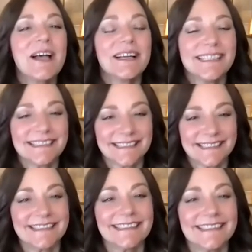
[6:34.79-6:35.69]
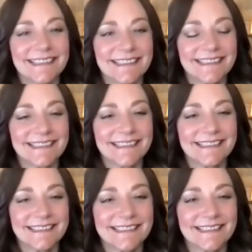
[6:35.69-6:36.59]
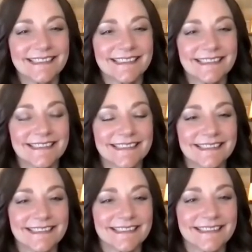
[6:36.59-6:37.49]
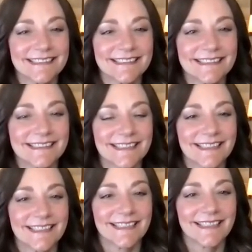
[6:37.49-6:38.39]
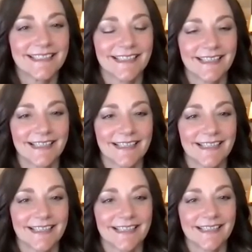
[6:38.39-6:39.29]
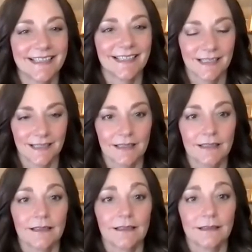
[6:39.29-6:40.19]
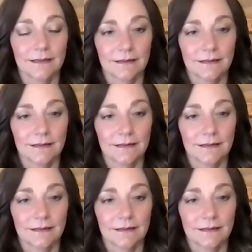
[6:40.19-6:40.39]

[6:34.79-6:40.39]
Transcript: [no speech]